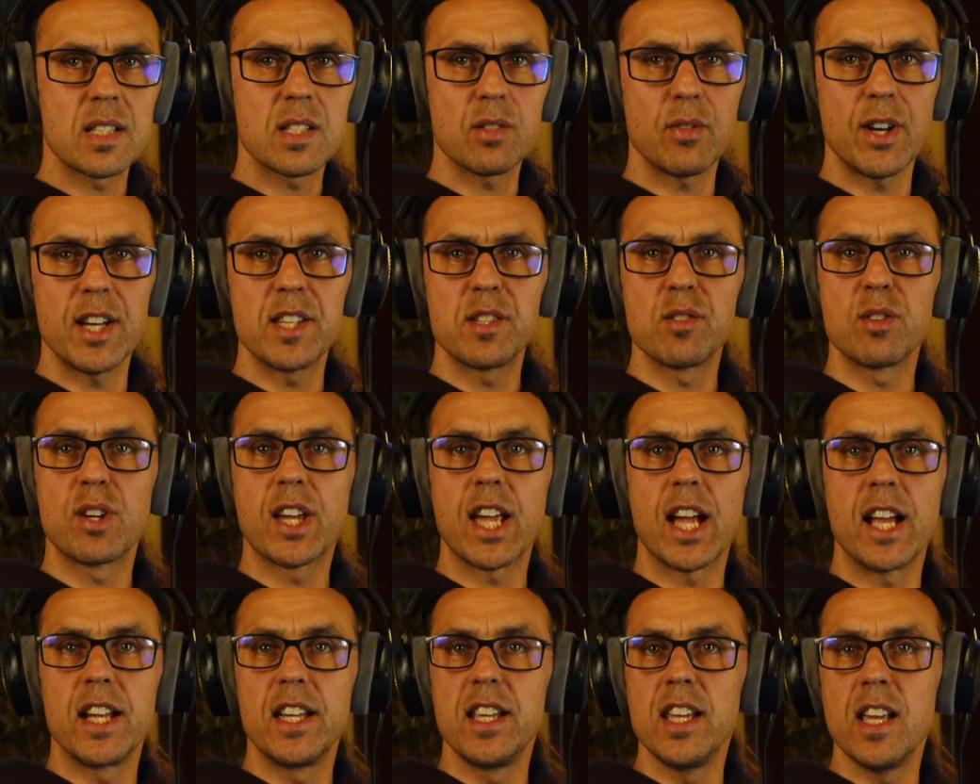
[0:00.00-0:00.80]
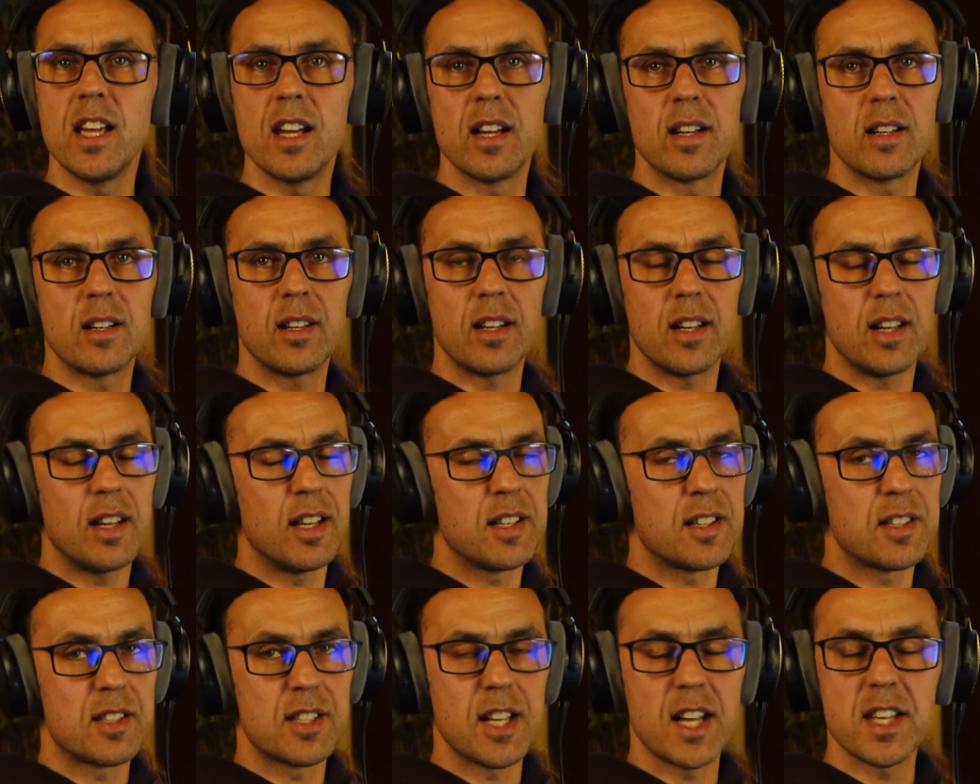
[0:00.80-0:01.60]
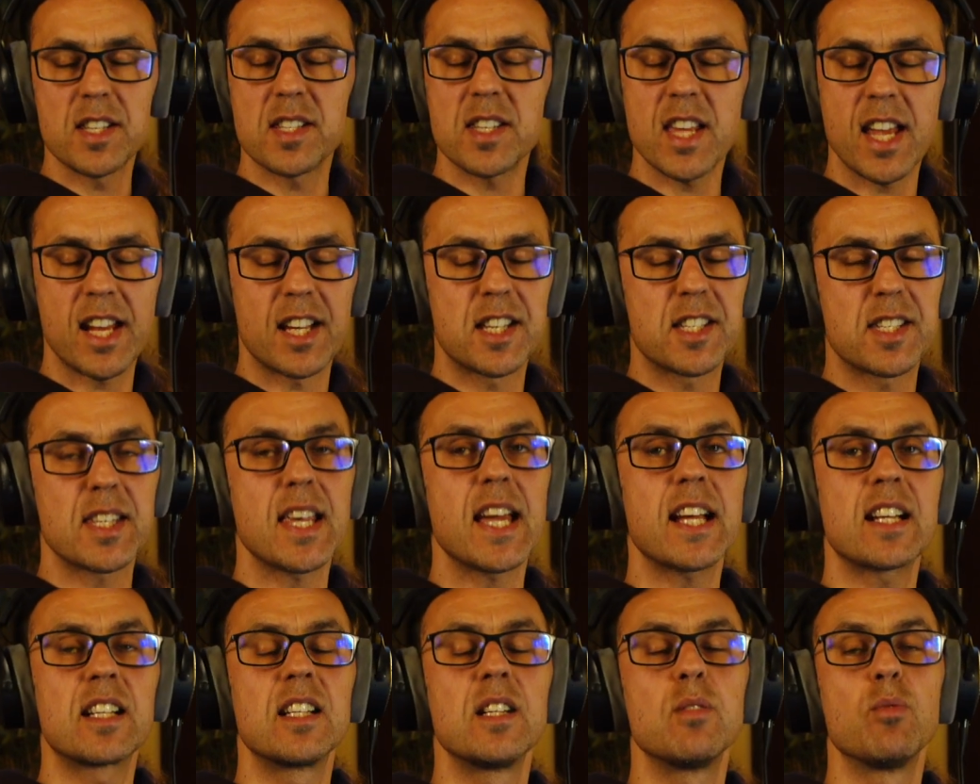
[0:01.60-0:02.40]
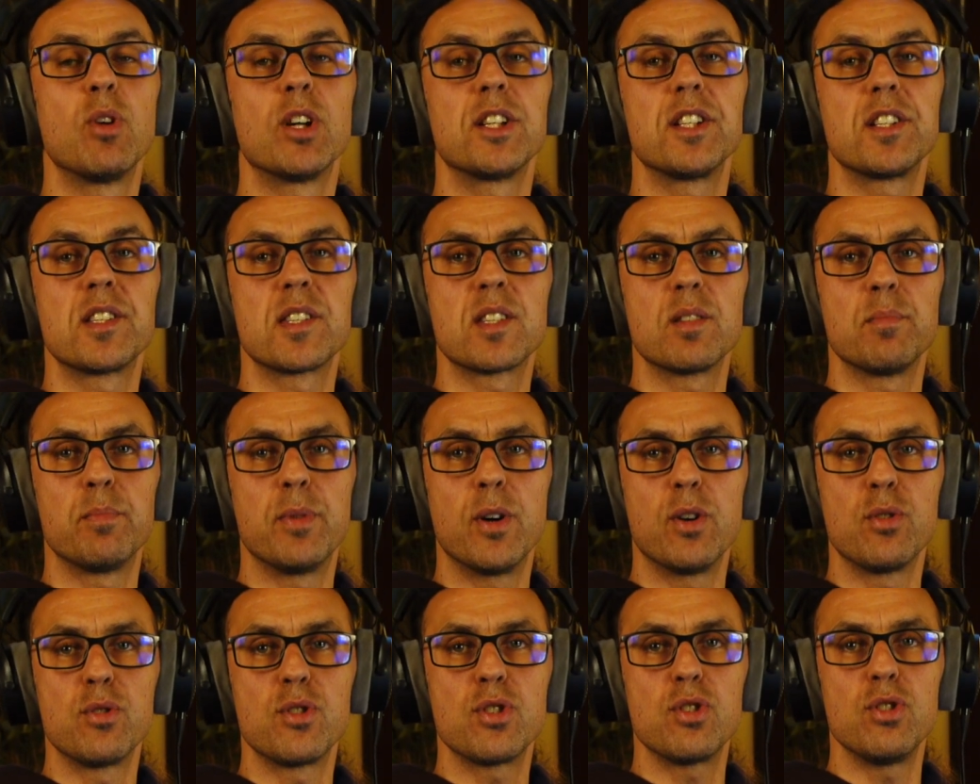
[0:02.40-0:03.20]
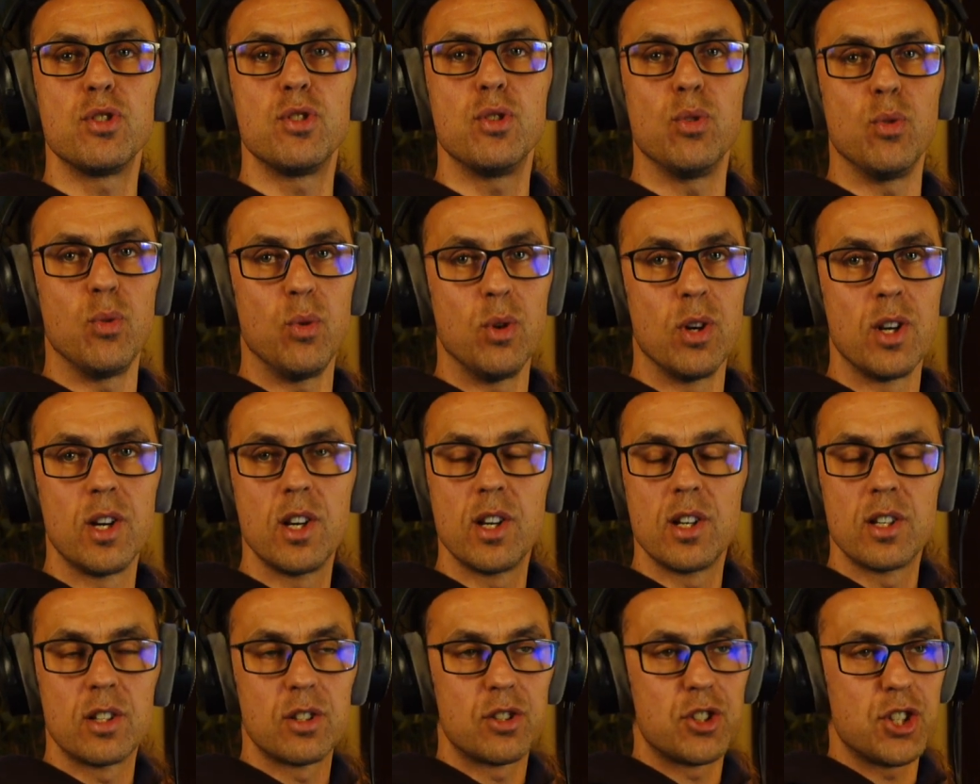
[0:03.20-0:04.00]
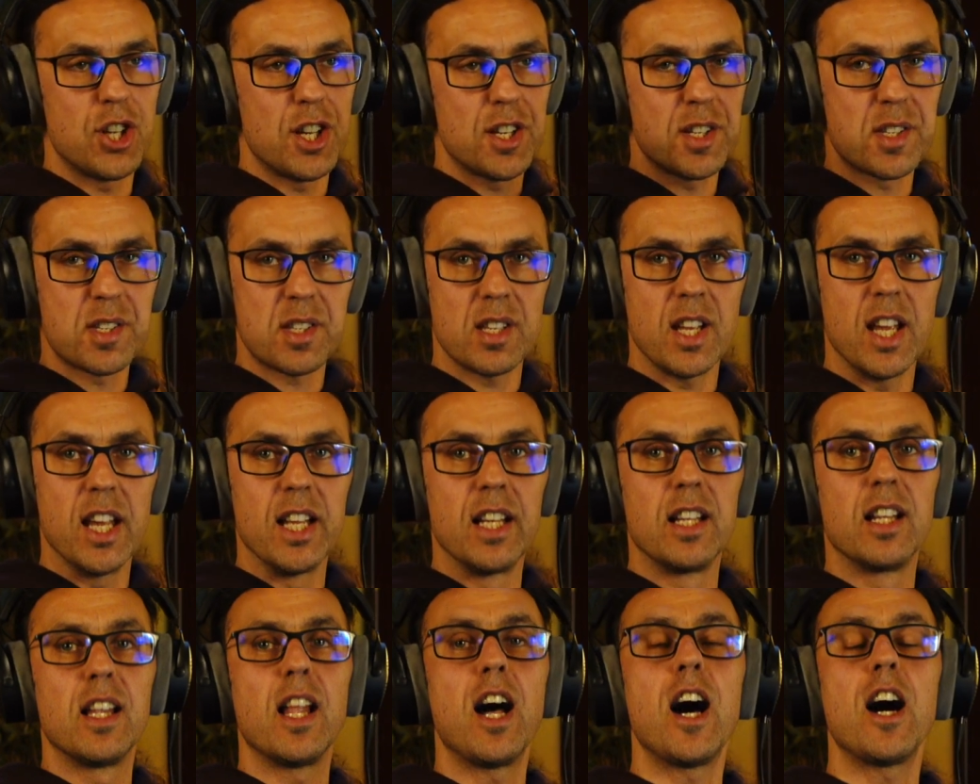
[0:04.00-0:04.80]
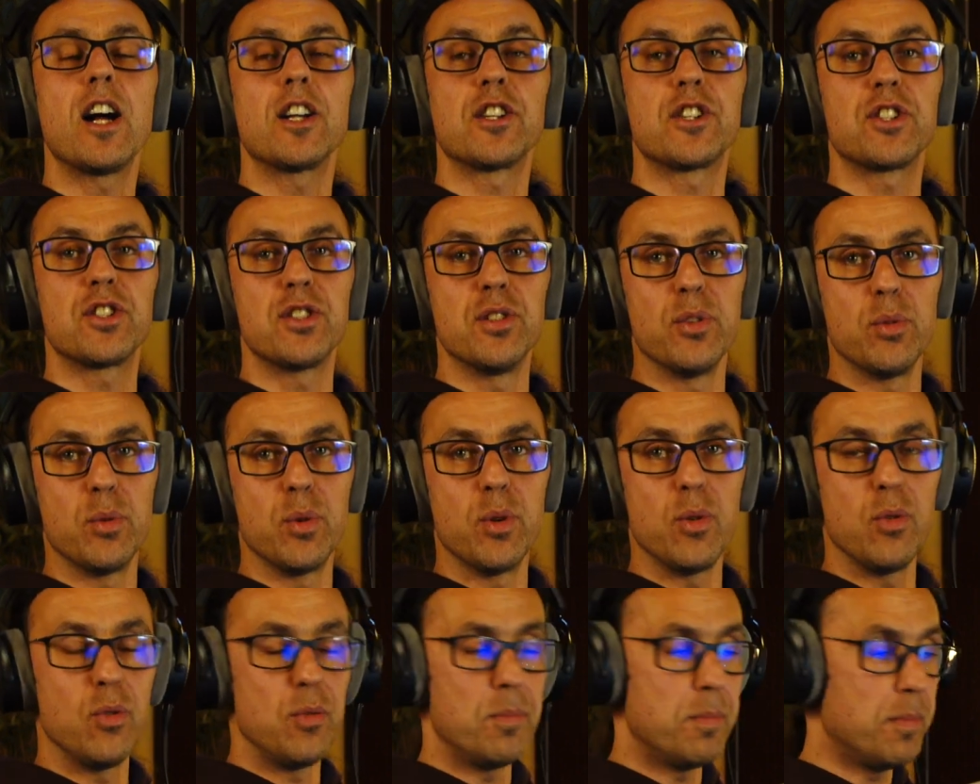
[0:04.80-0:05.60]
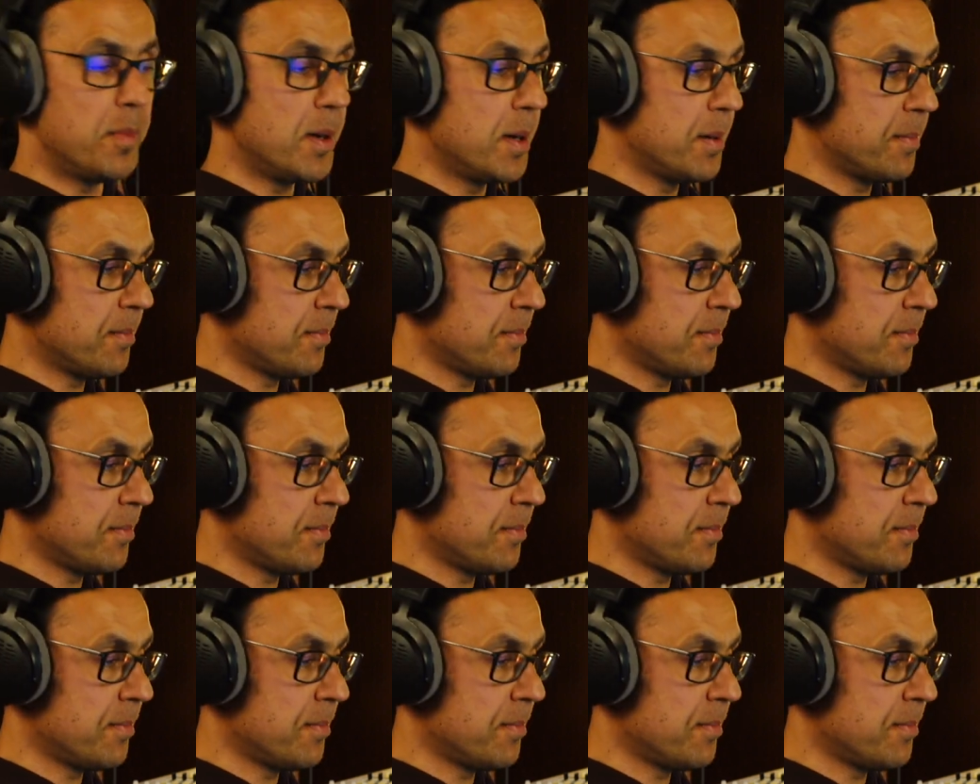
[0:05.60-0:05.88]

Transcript: So as you can hear, it does exactly what it's supposed to do, just enlarge the room.